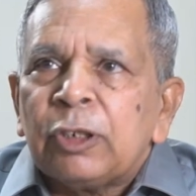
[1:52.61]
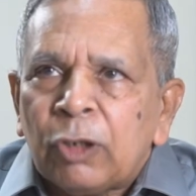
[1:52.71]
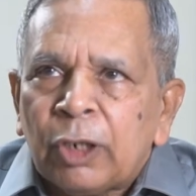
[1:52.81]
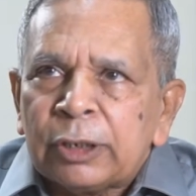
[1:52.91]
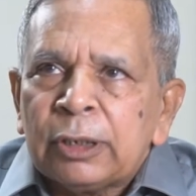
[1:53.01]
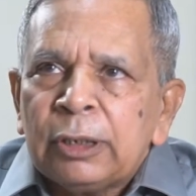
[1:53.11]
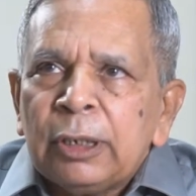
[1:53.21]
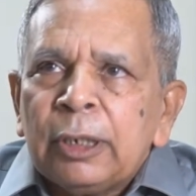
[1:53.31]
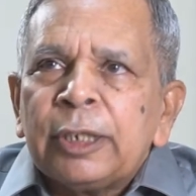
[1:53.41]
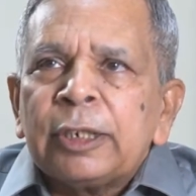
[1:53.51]
a lot
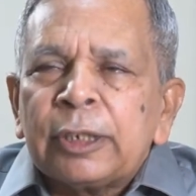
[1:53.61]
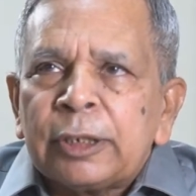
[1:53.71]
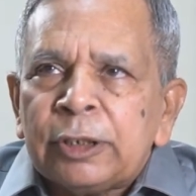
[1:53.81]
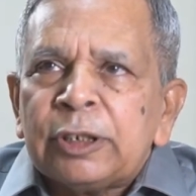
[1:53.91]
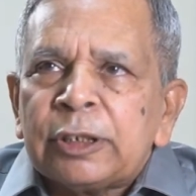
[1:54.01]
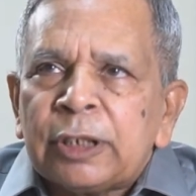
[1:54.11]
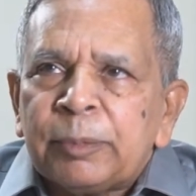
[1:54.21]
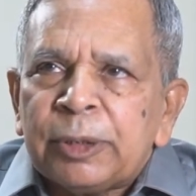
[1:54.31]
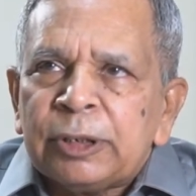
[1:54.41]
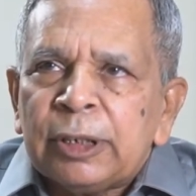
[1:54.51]
in increasing their
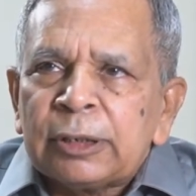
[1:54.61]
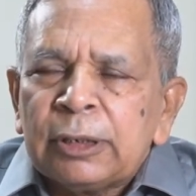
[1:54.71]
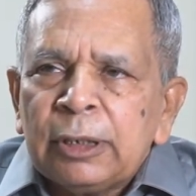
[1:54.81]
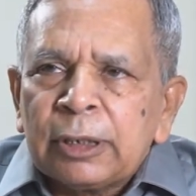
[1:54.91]
business.